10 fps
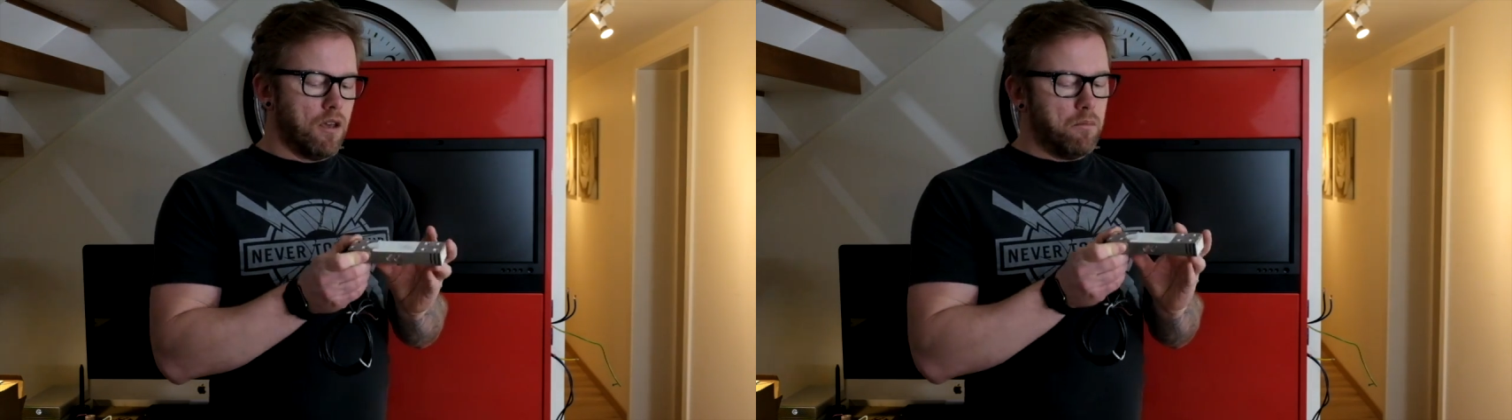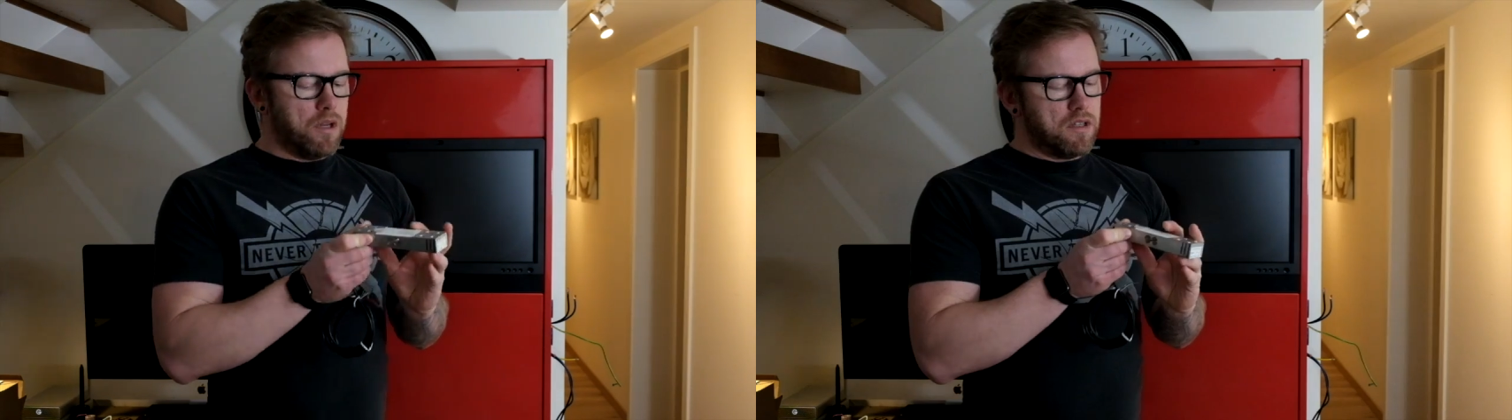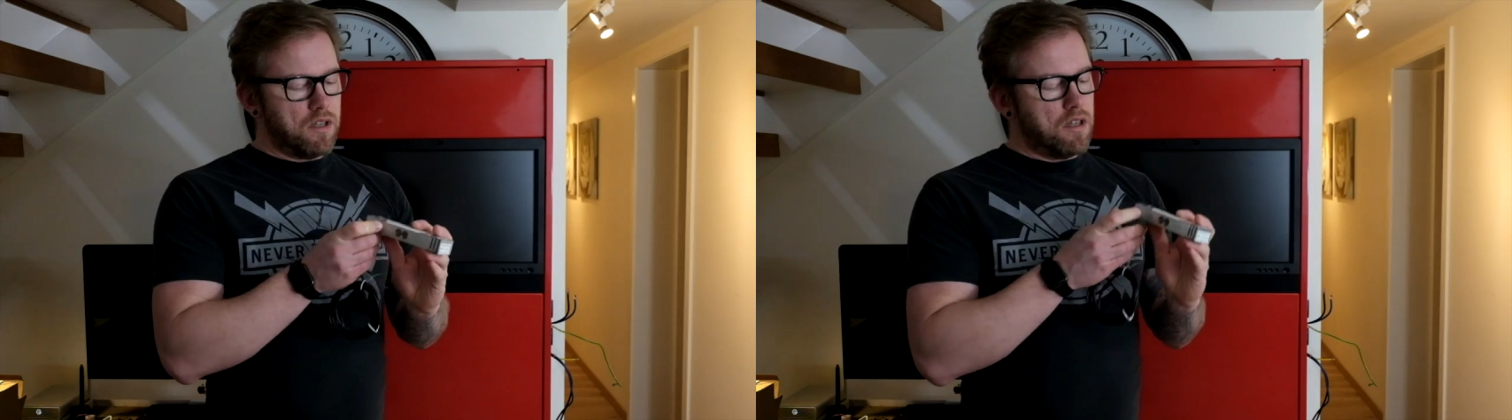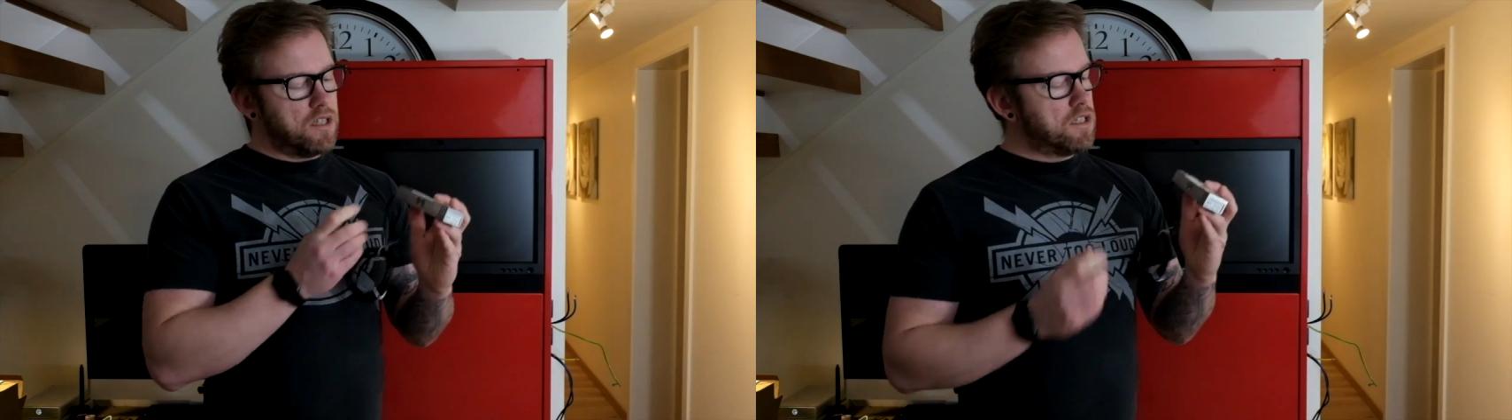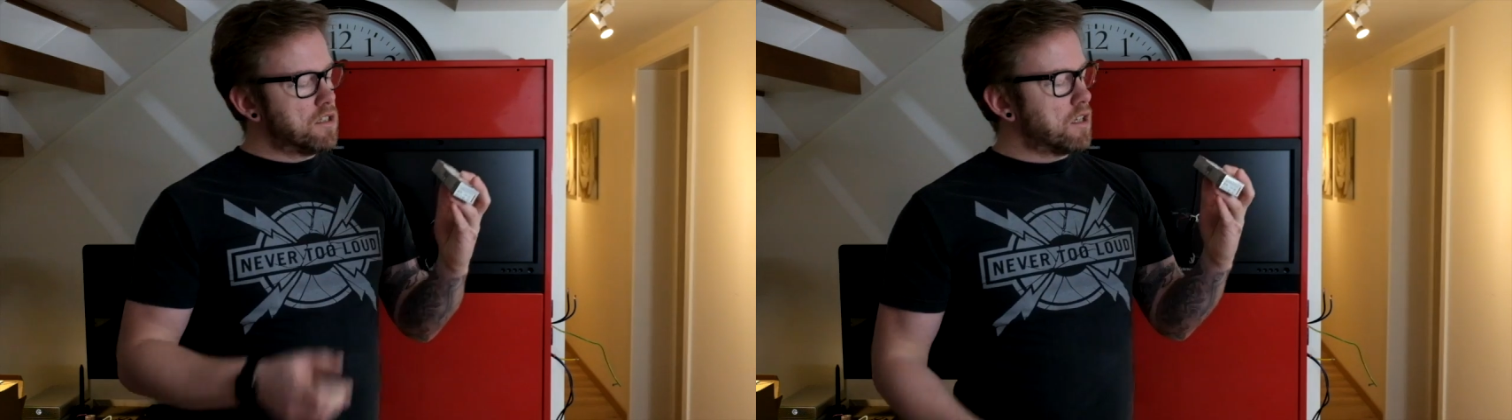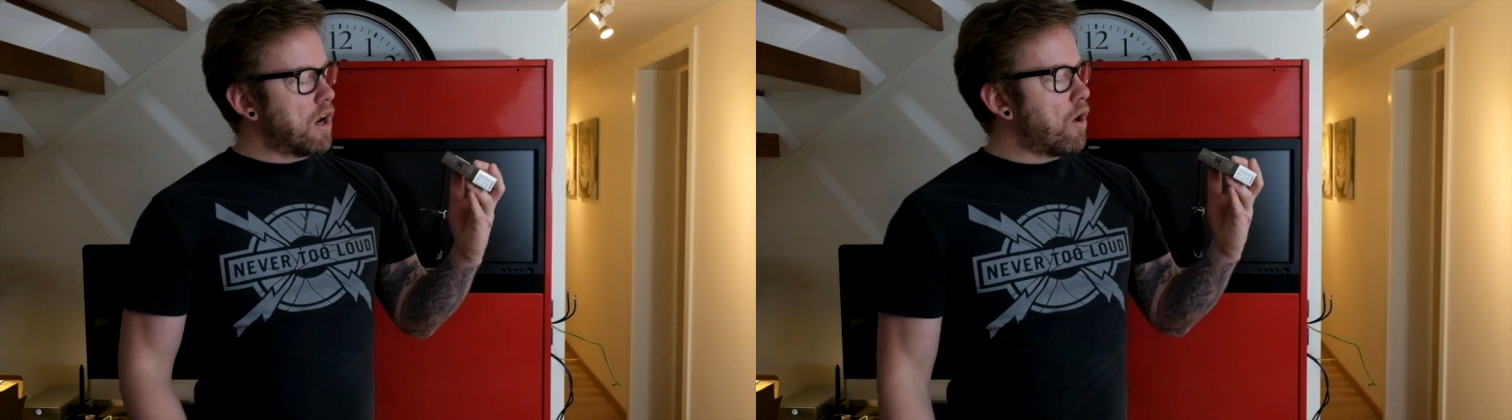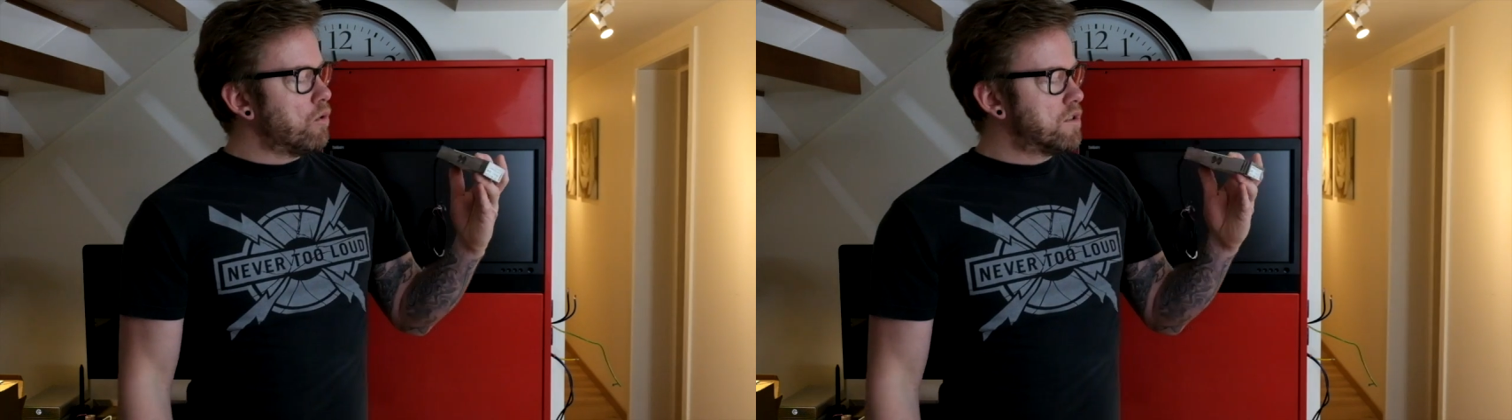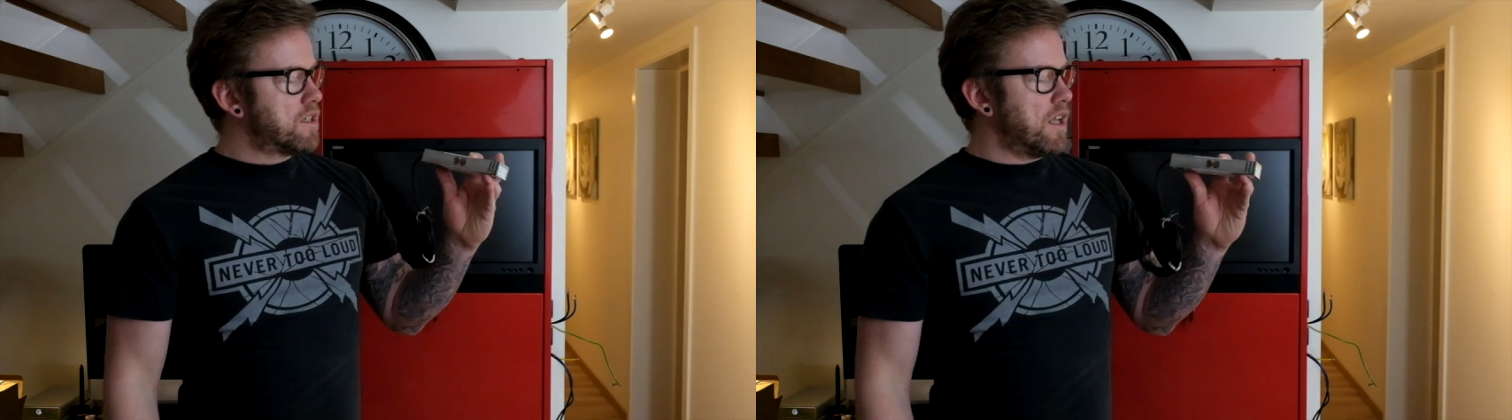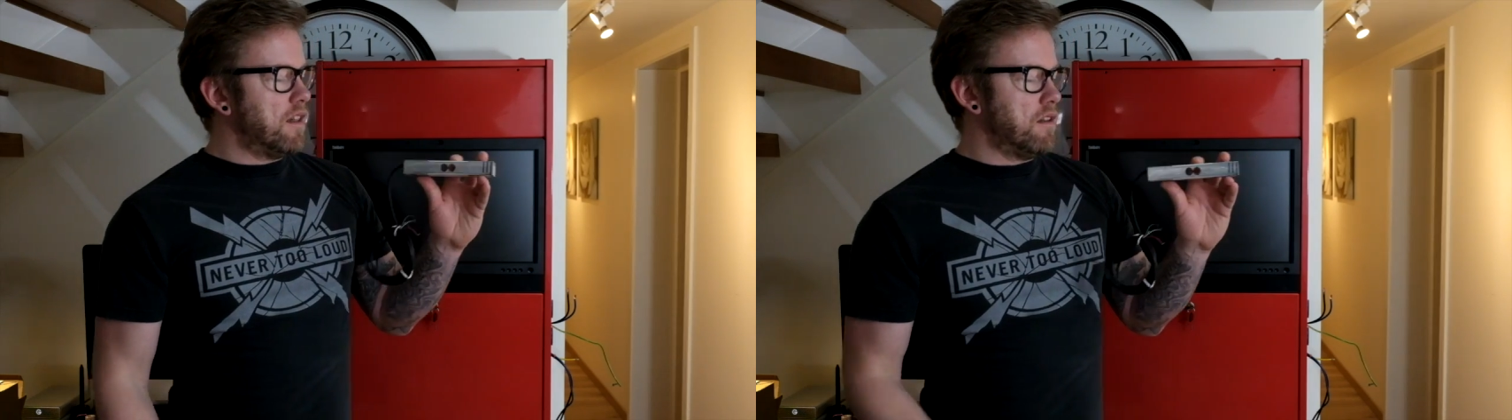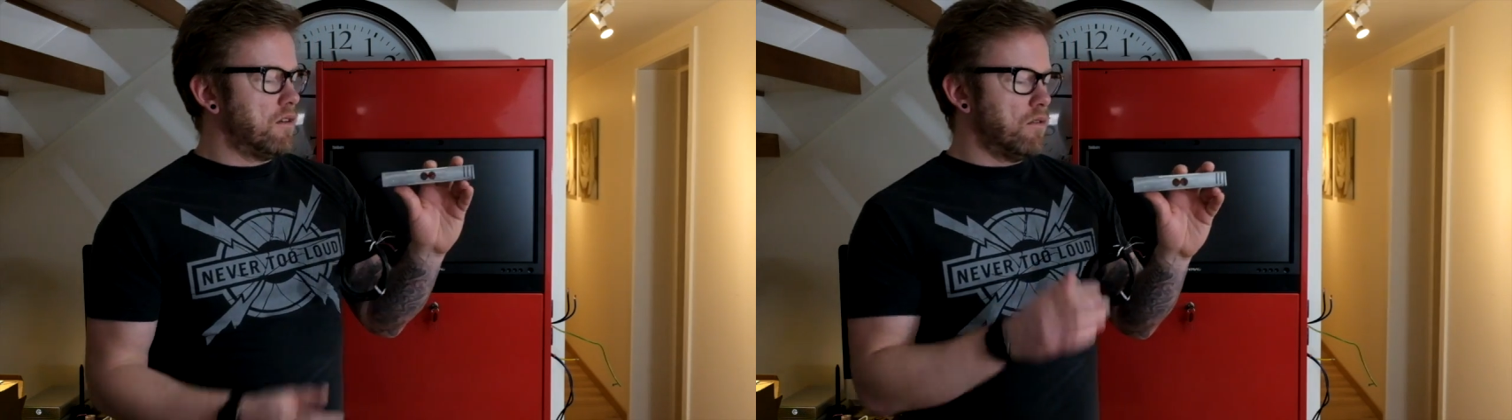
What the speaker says: But this is a load cell.